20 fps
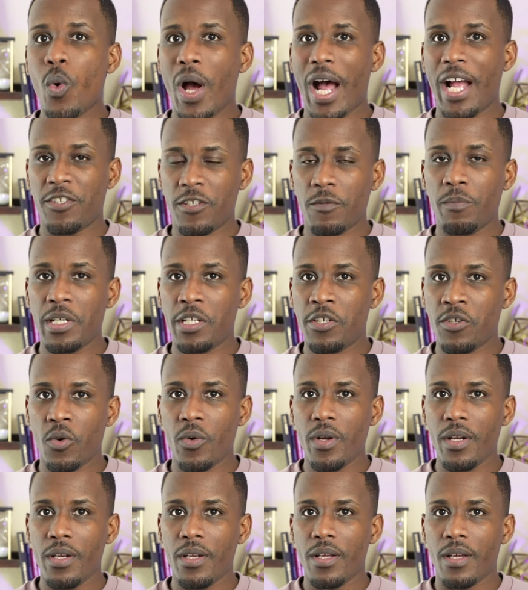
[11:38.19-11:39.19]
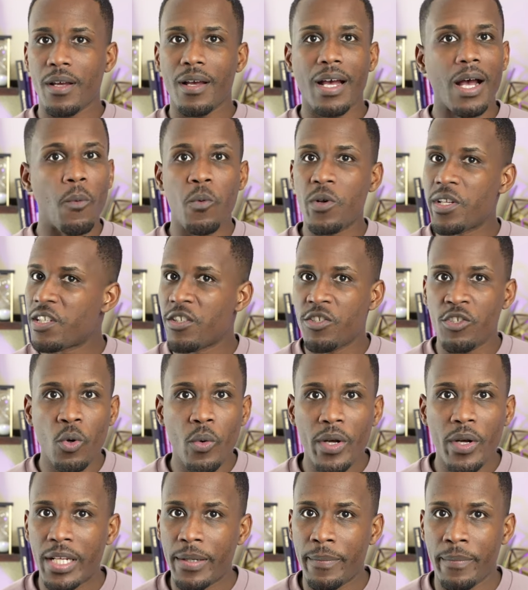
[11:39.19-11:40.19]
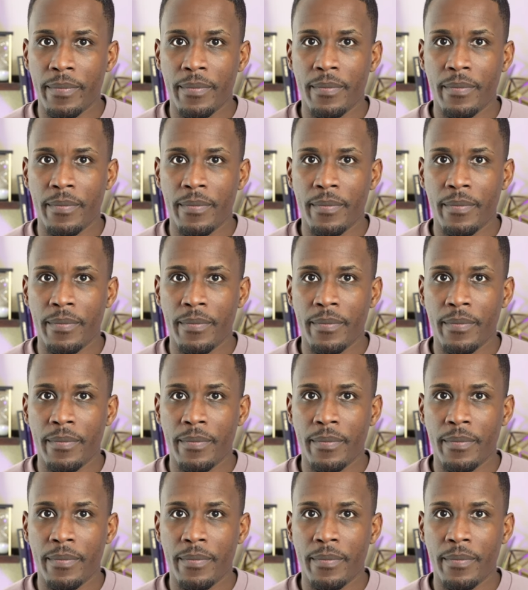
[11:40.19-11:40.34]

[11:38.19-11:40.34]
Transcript: I should be doing, I wasn't doing them.